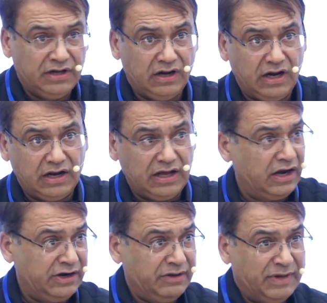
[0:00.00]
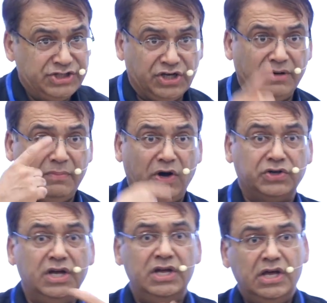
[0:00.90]
here I already mentioned
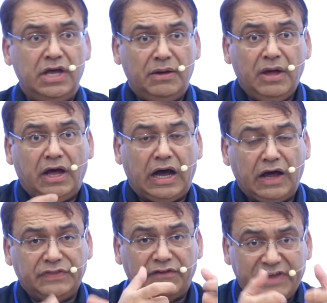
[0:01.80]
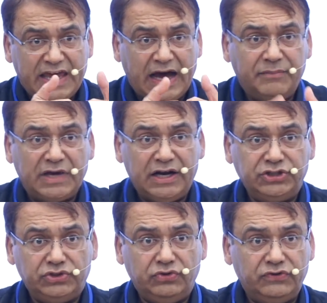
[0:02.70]
about the way I'm going
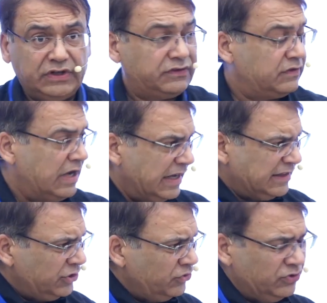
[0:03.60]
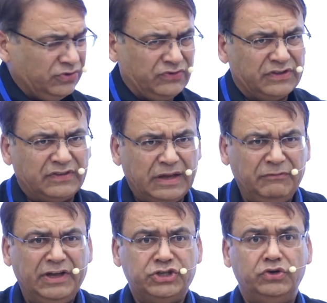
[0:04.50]
to use it. I think you use the
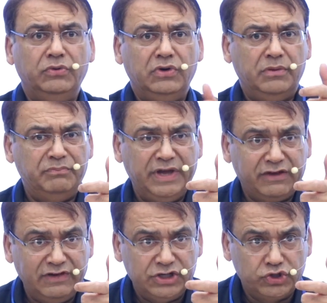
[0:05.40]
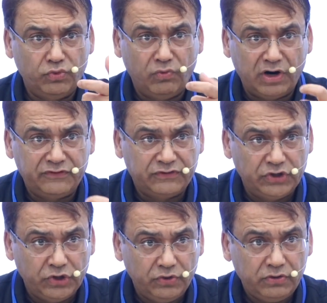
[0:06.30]
same way too. Big wheel towards
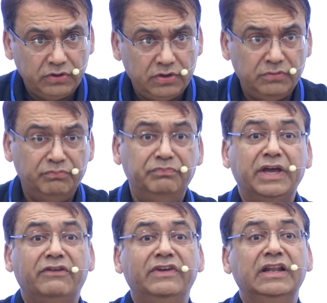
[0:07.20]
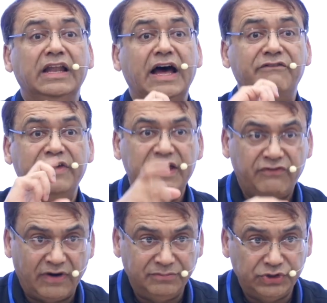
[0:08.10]
you, big wheel away
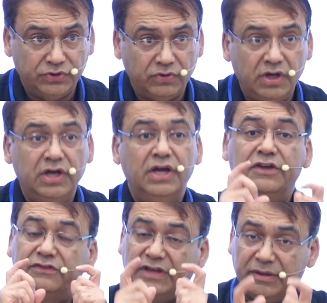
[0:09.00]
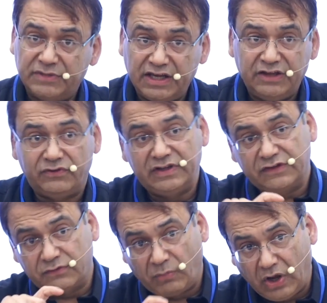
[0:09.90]
from you. Same thing is with
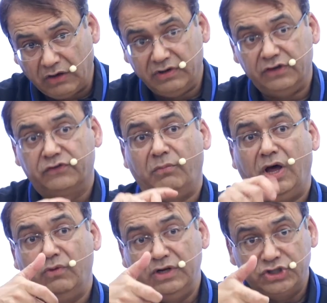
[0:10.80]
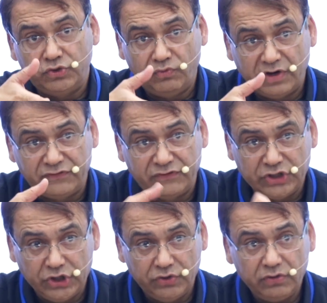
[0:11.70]
the small wheel towards
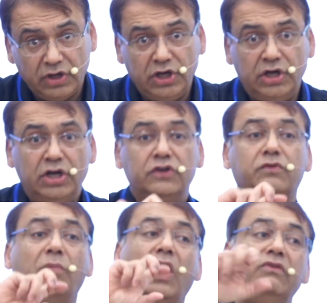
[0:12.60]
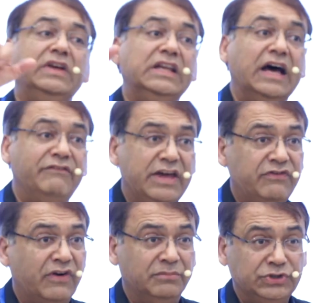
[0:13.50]
you, small wheel away
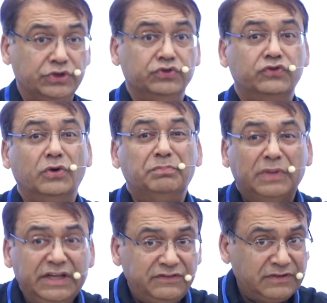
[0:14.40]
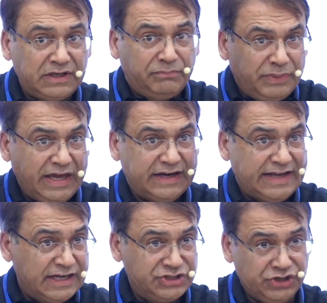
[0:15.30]
from you. So please pay
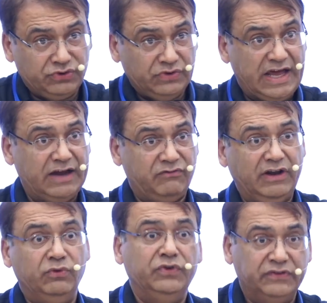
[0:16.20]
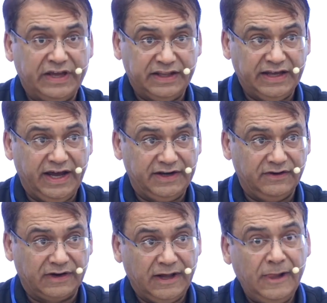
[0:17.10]
attention to that when we say that,
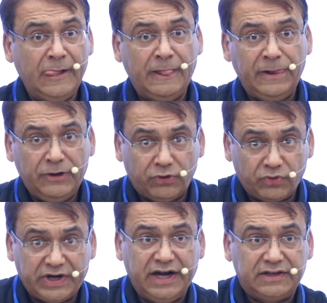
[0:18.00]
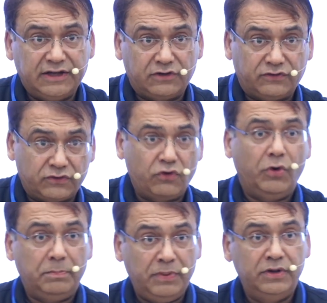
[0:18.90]
okay? Rotate the
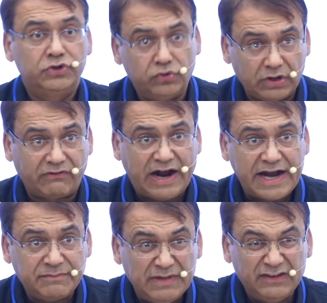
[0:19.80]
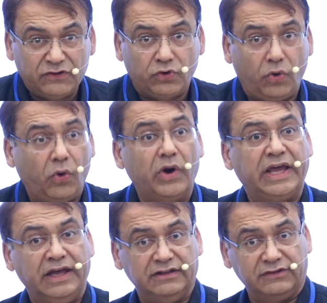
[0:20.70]
scope to the right means
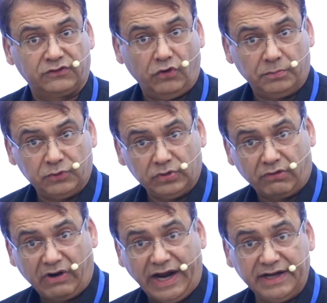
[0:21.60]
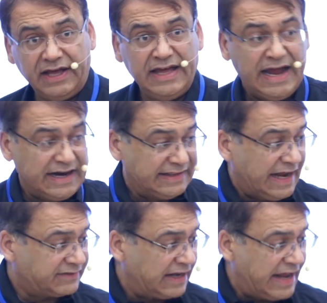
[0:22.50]
torquing the scope to the right. And
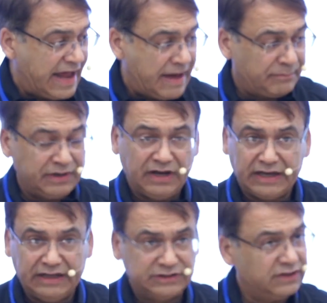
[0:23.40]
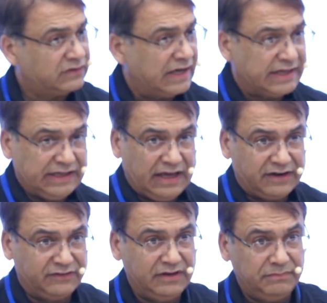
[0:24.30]
that's going to happen just like
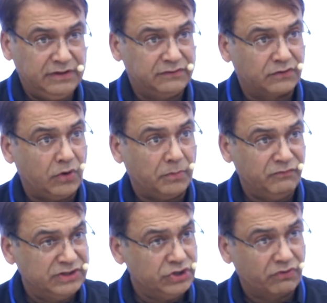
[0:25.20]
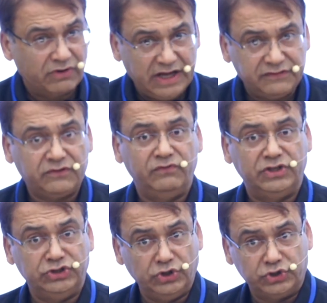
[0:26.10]
ERCP scope with your wrist,
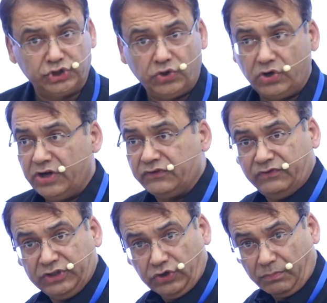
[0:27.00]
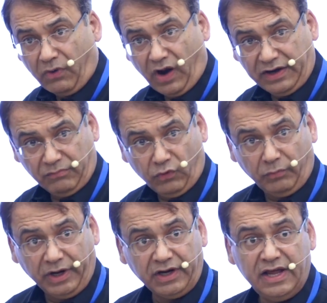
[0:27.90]
with your shoulders, with your body
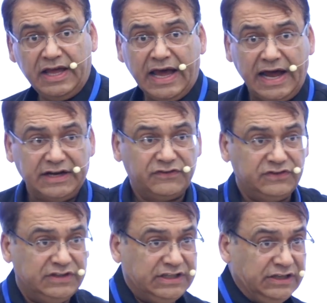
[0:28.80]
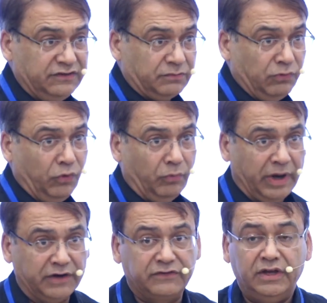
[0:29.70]
movement. And it's these
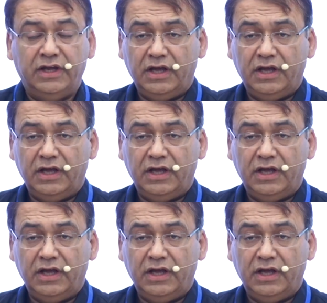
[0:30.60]
movements.